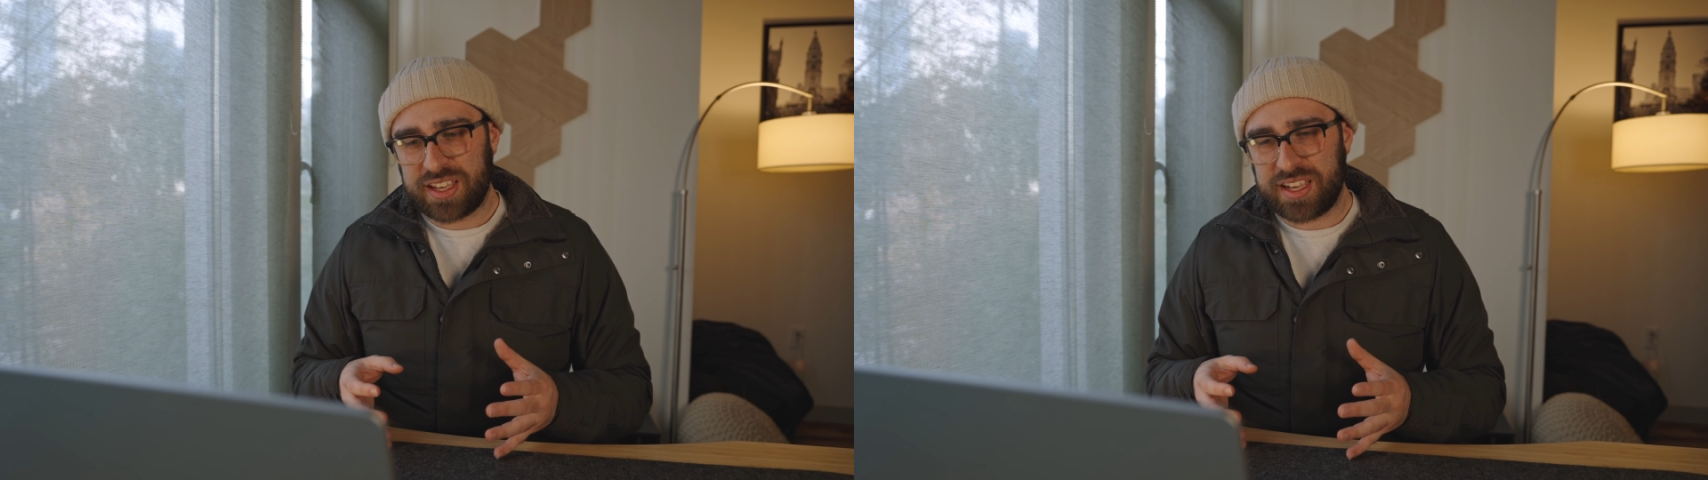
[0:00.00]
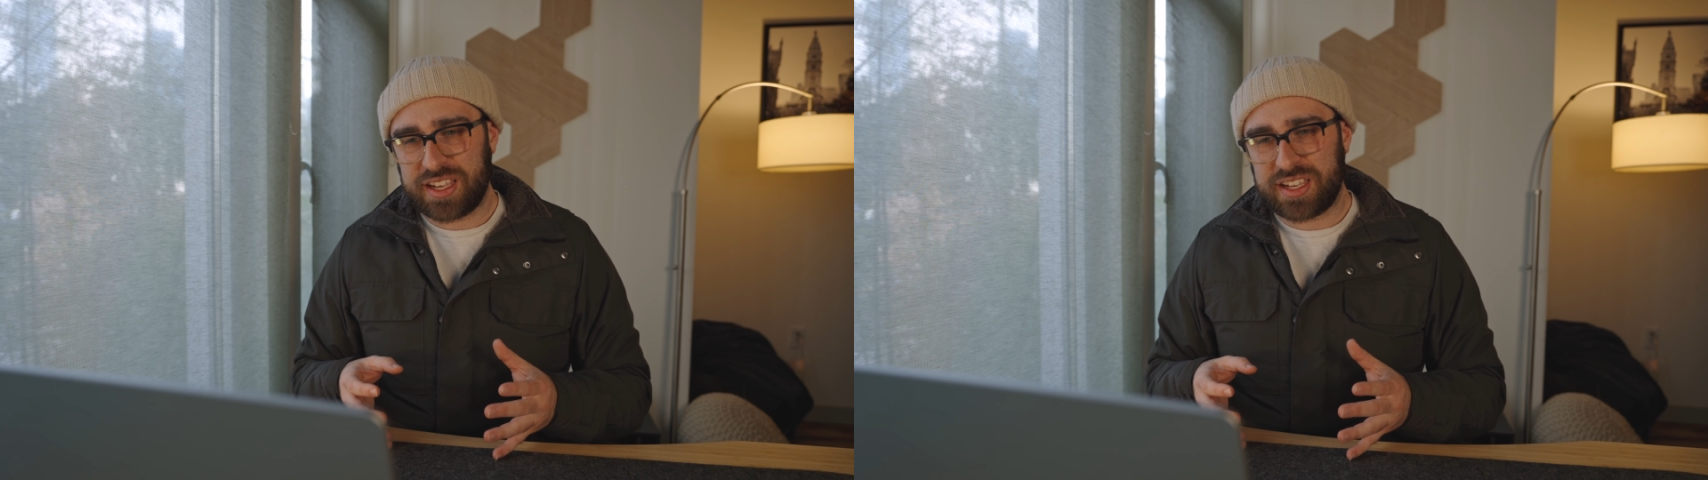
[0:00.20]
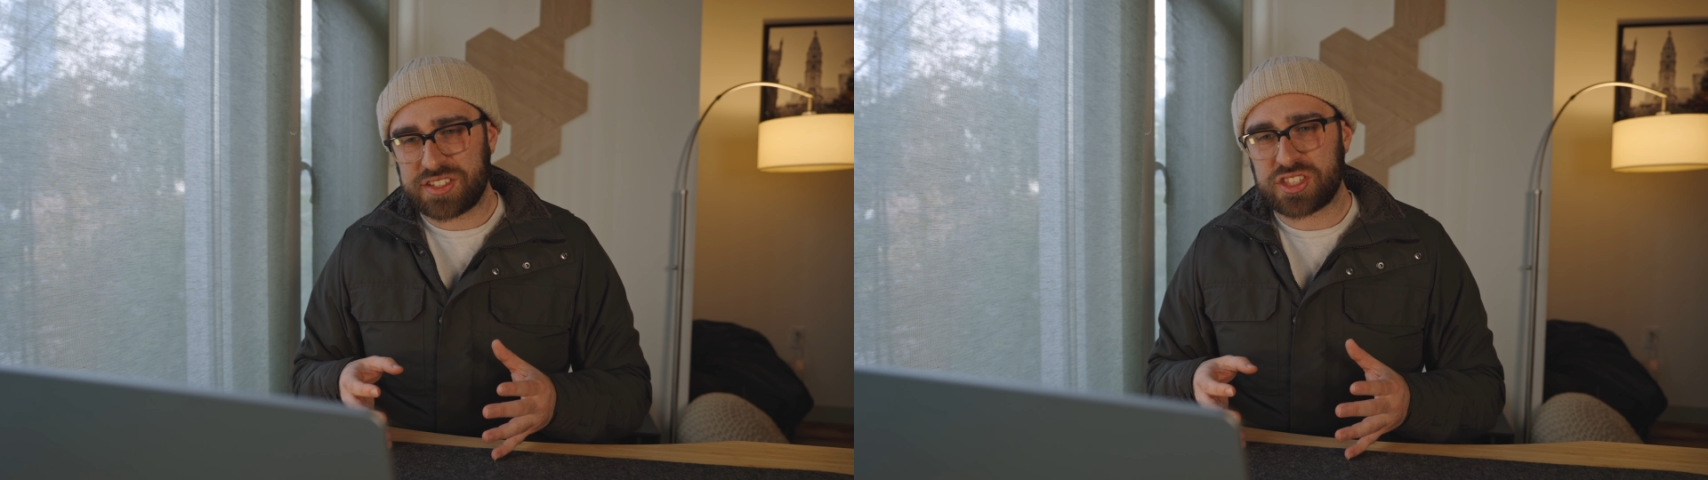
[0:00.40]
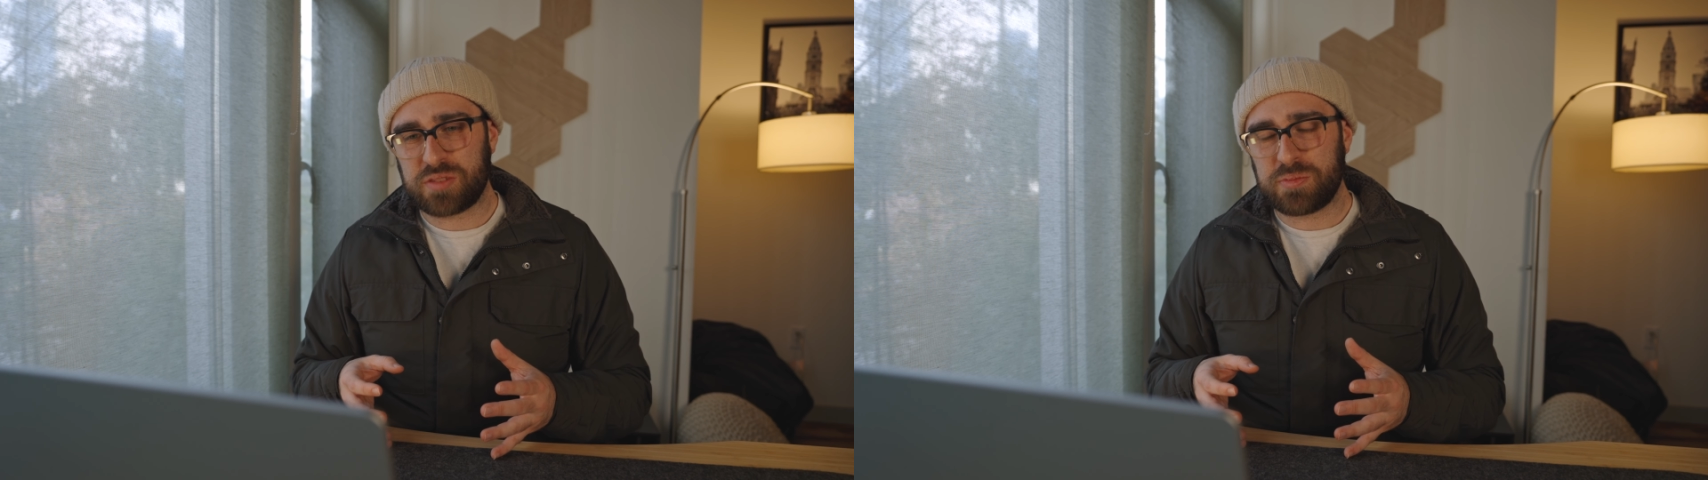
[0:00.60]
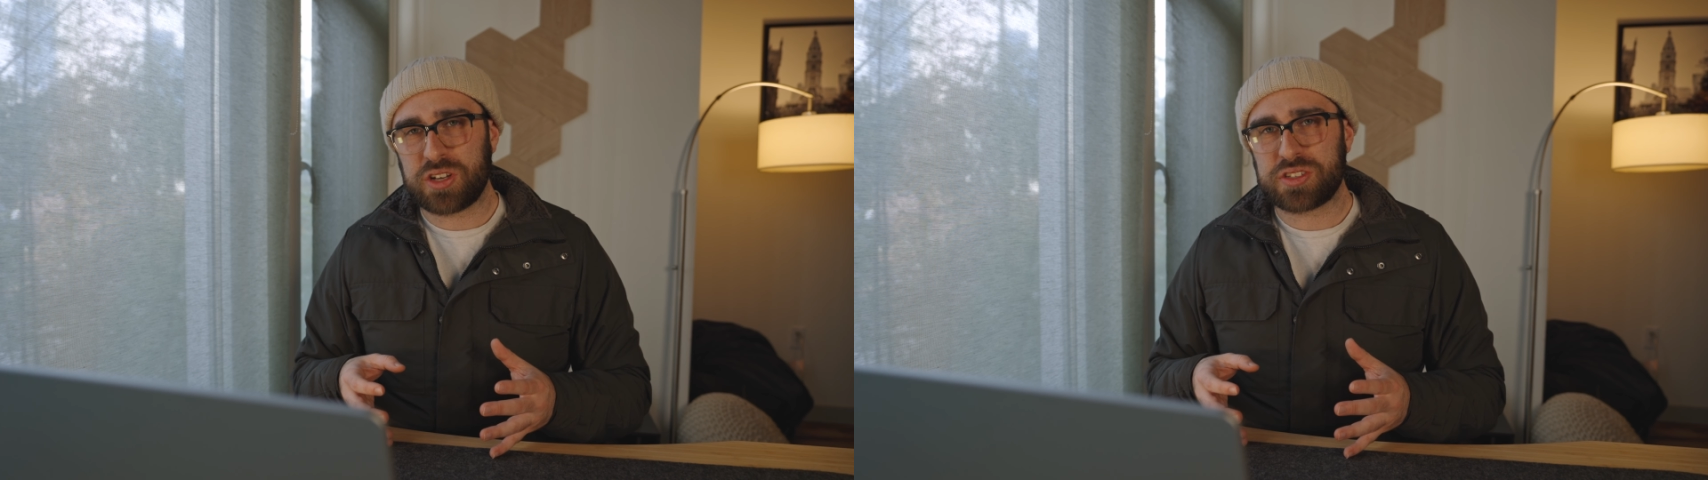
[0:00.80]
it's the
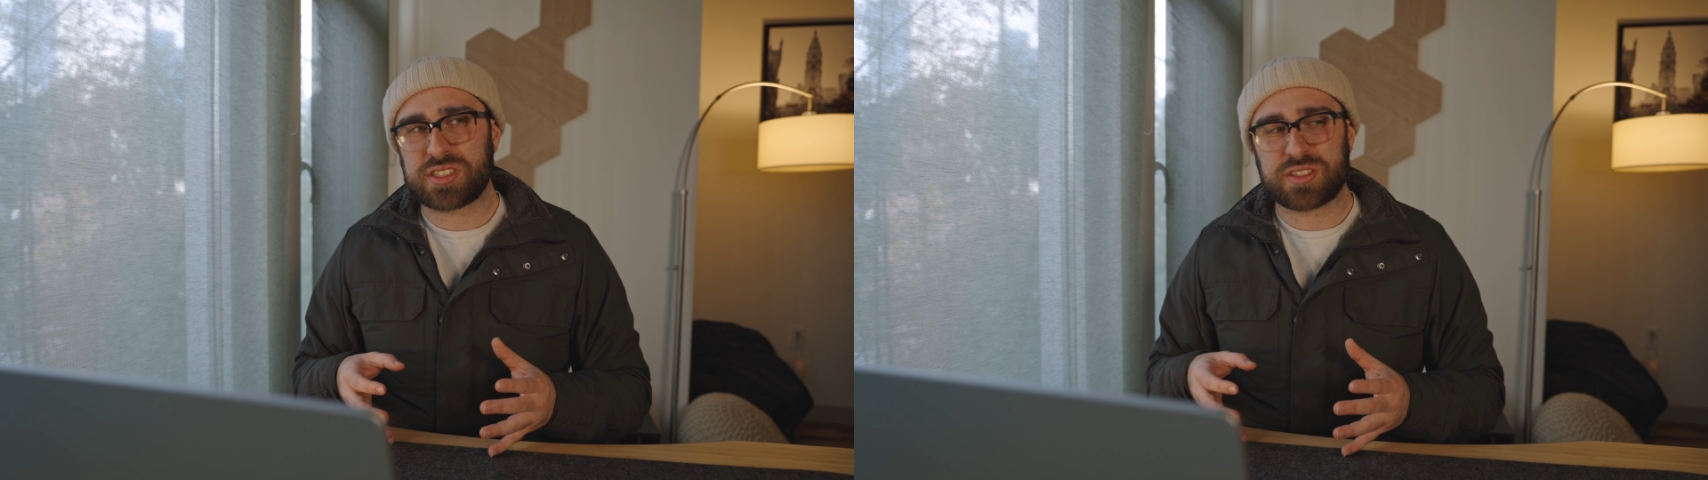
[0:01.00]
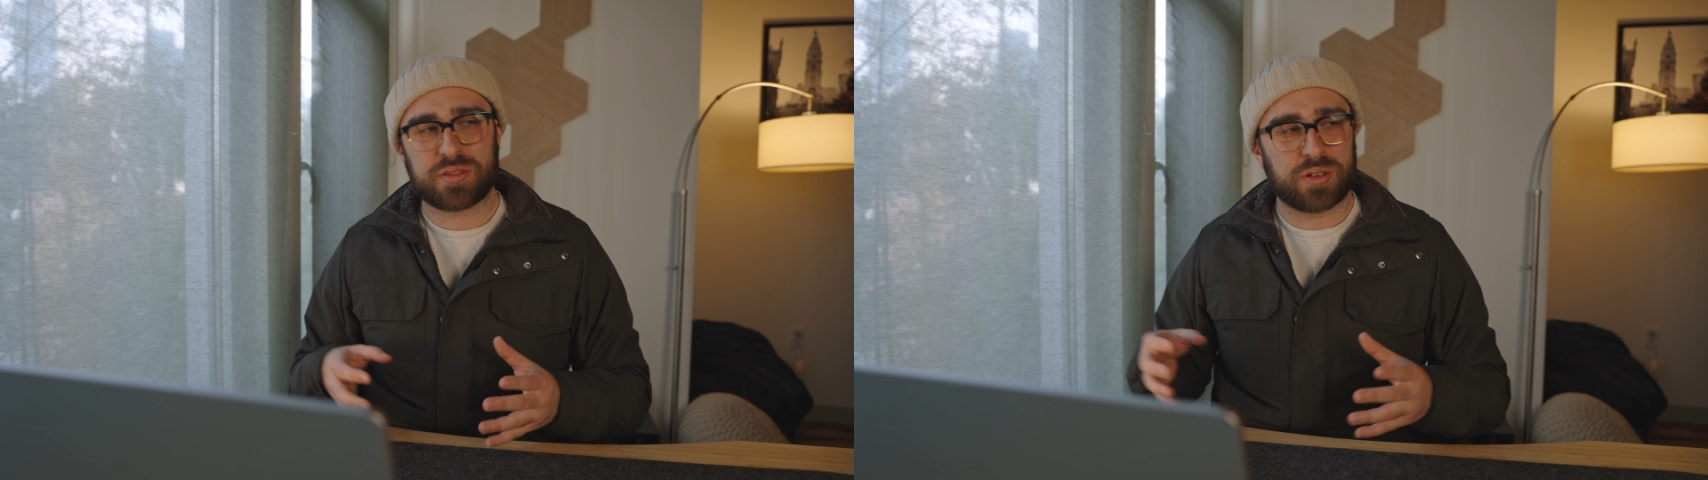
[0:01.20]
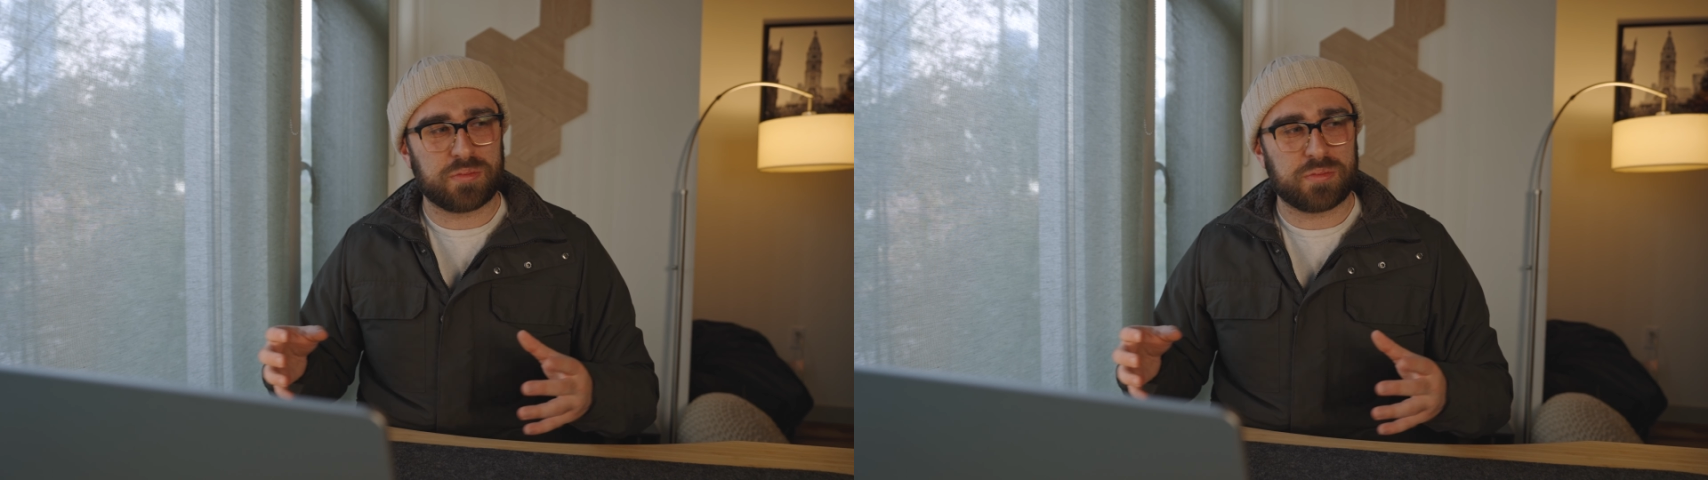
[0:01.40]
most